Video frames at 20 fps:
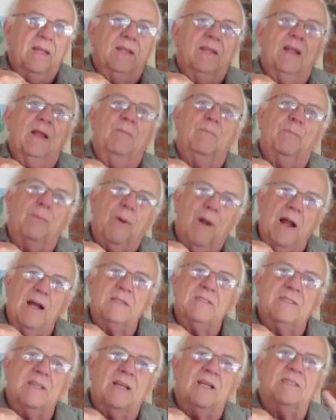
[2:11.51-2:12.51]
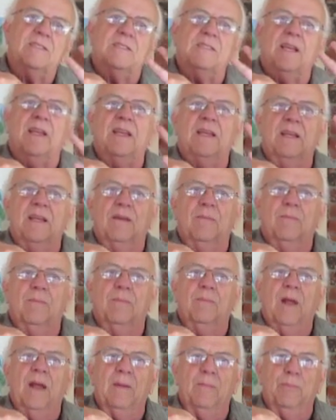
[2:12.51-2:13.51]
then processing
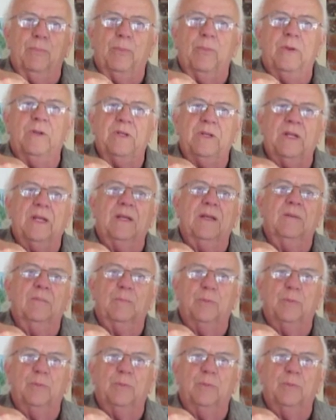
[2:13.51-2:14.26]
and printing